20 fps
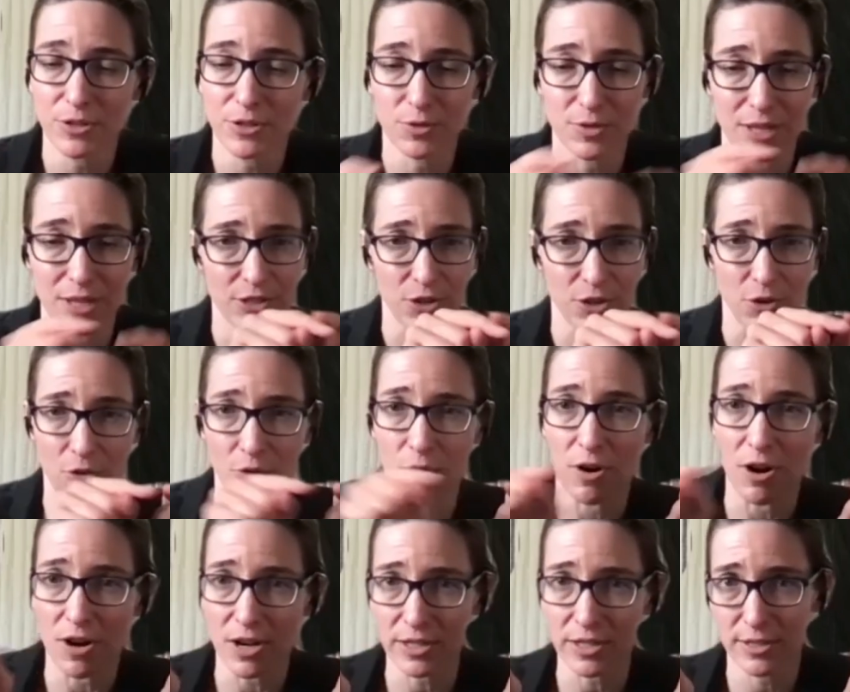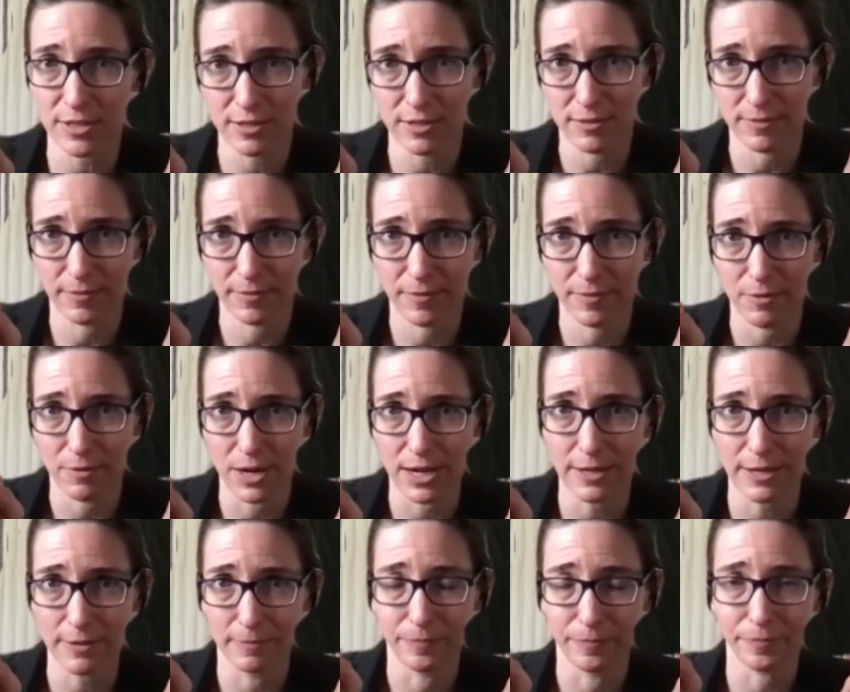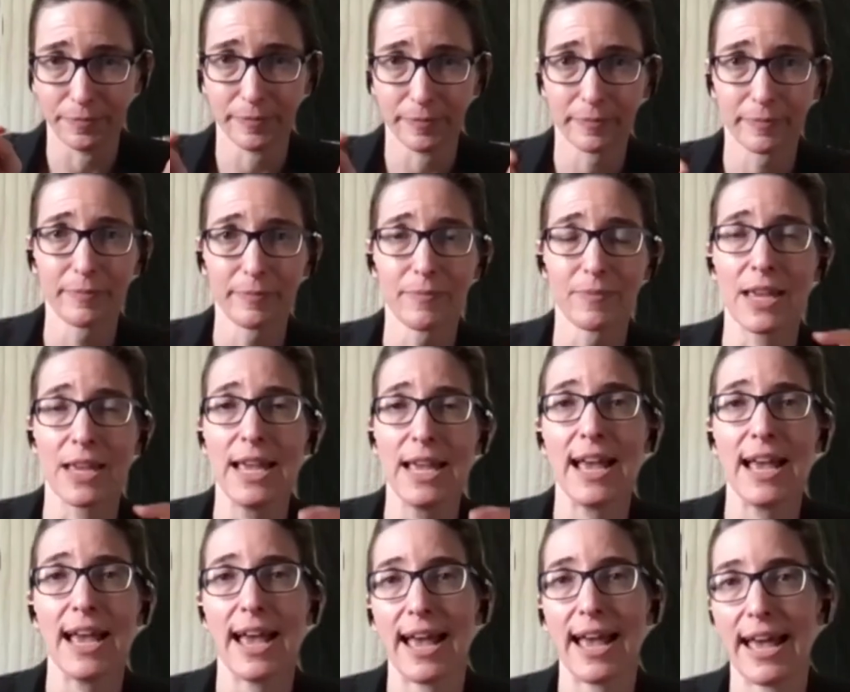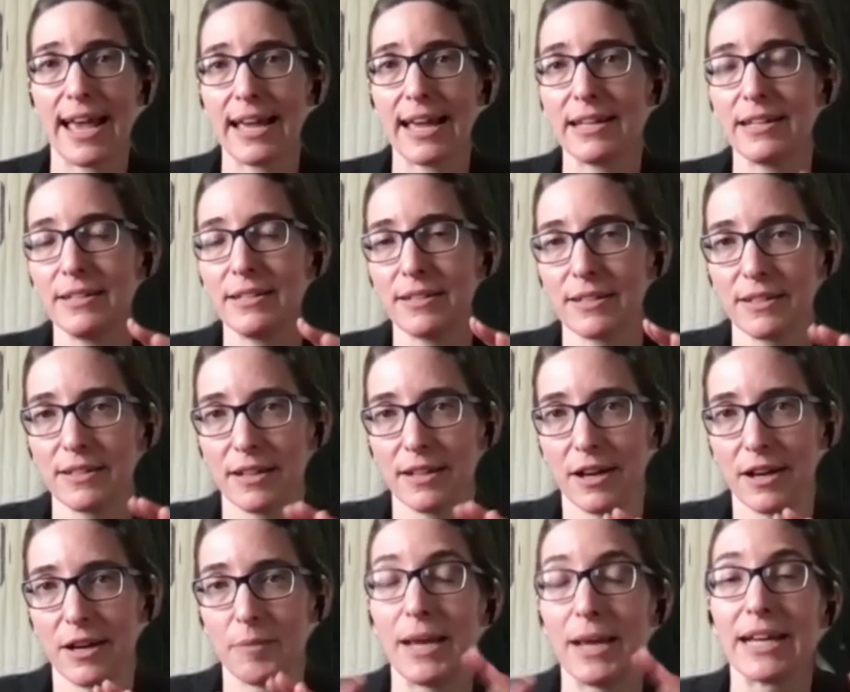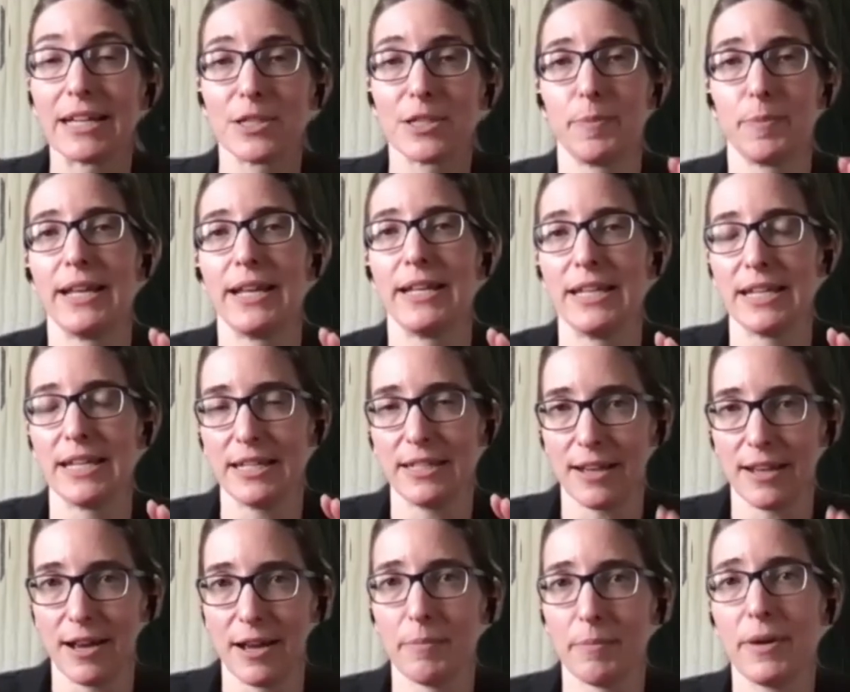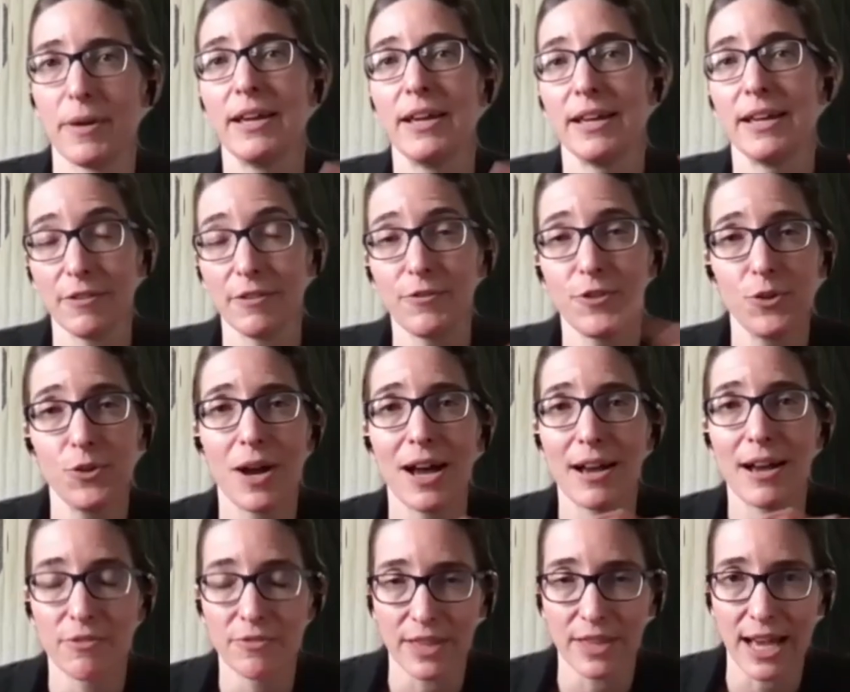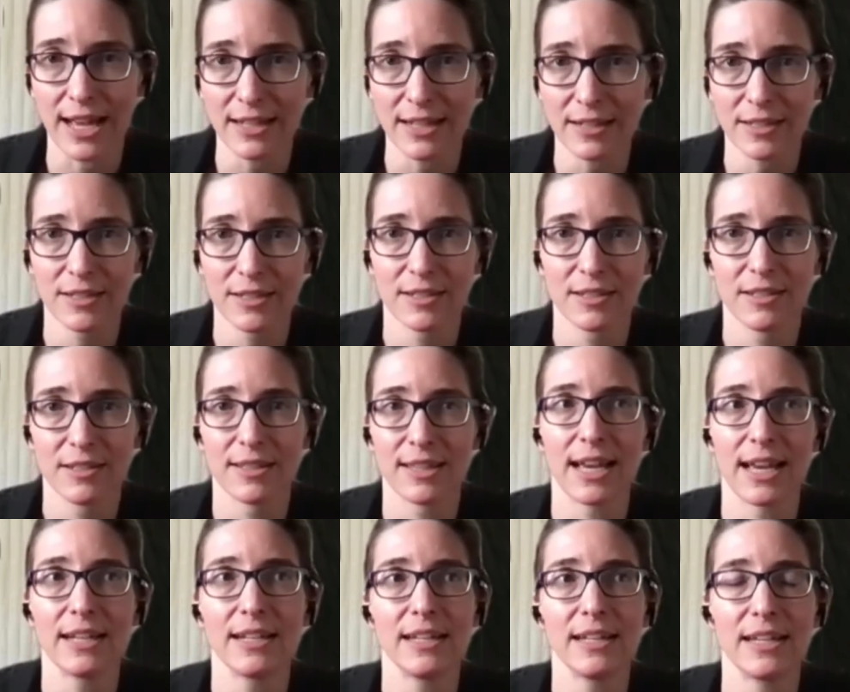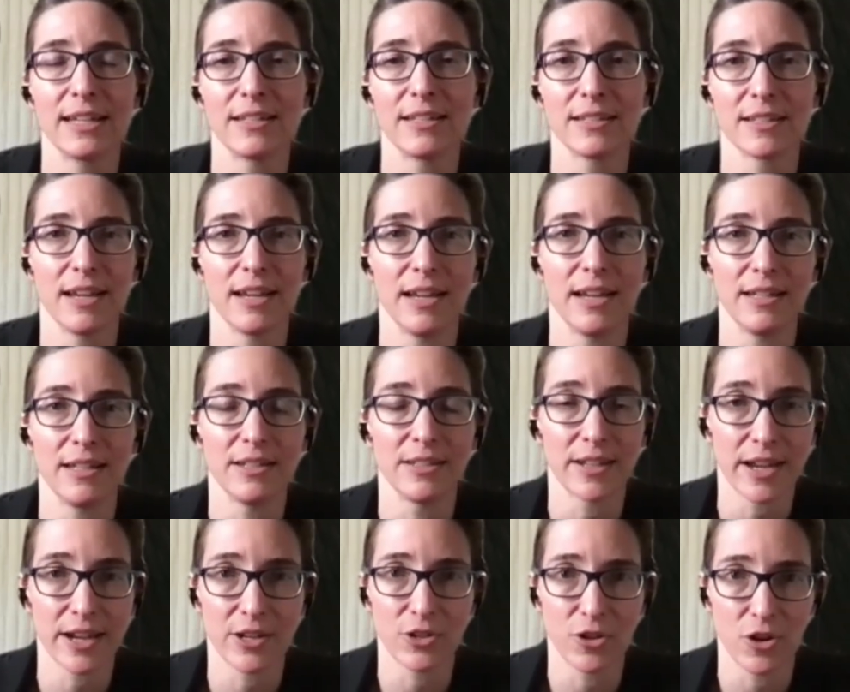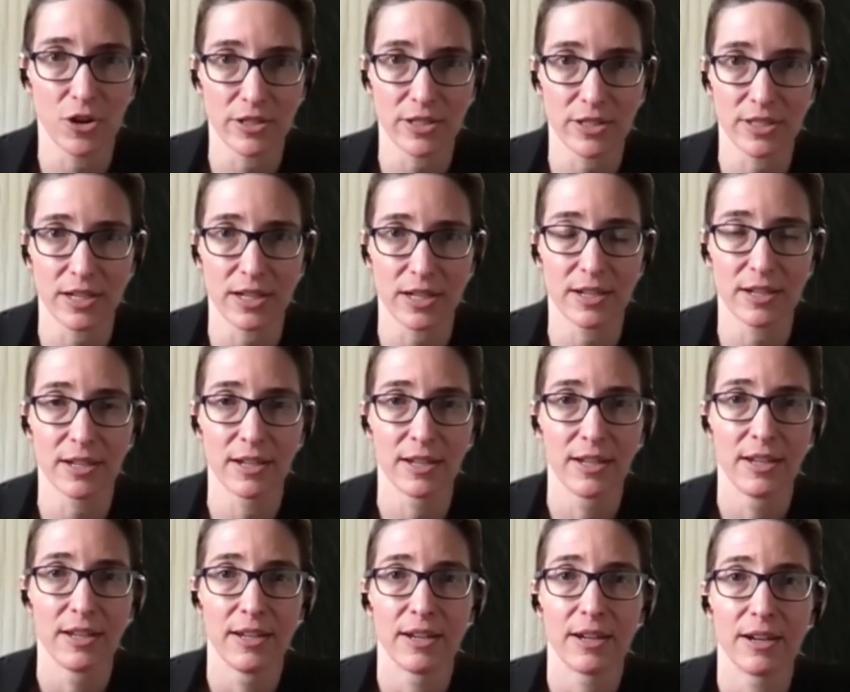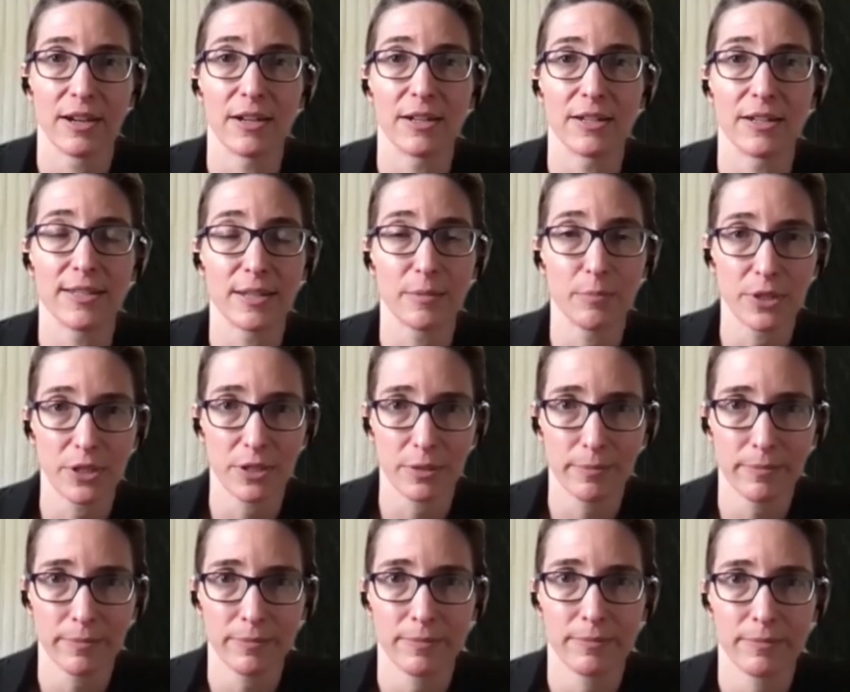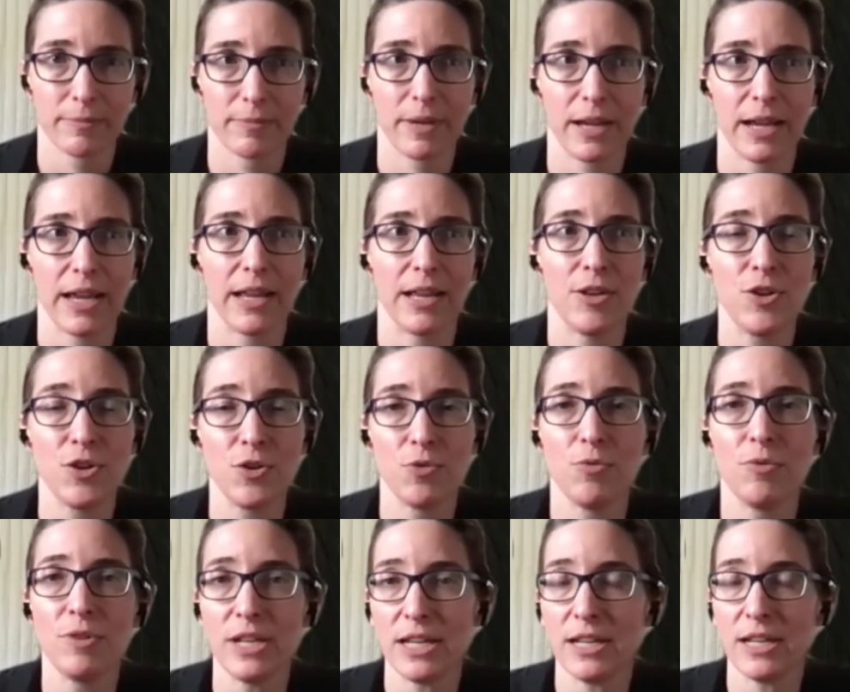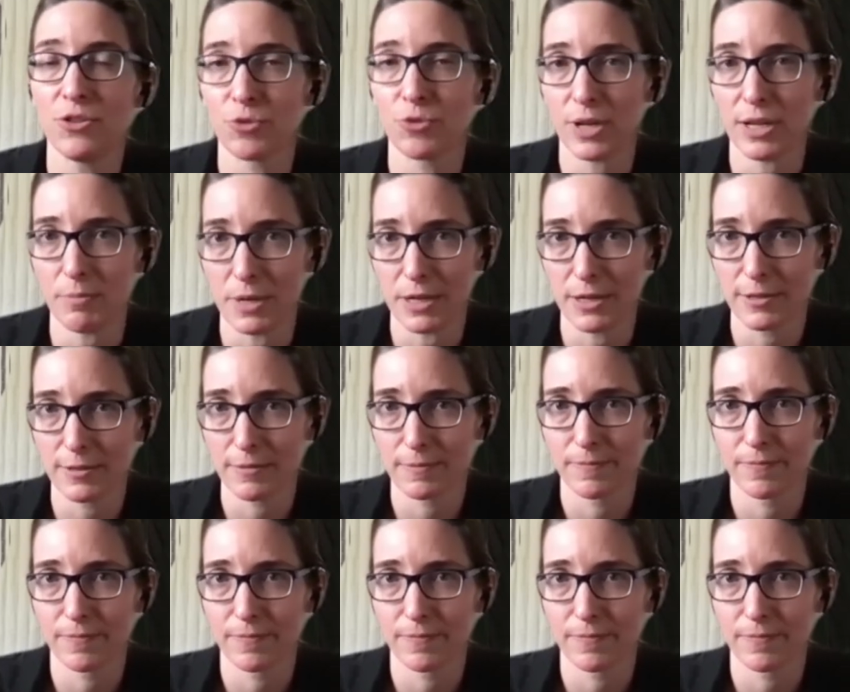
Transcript: So that's across, yeah. right? And um, expanding in time. If you have that, that is a diagnostic uh, symptom and you need treatment.